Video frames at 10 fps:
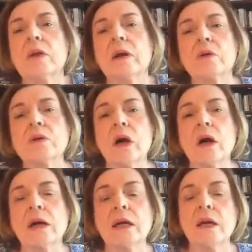They were
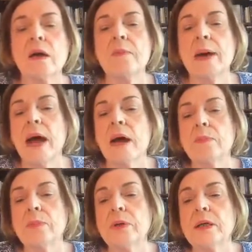talking about
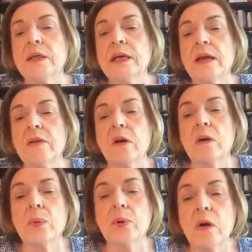putting together
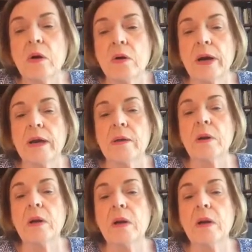a program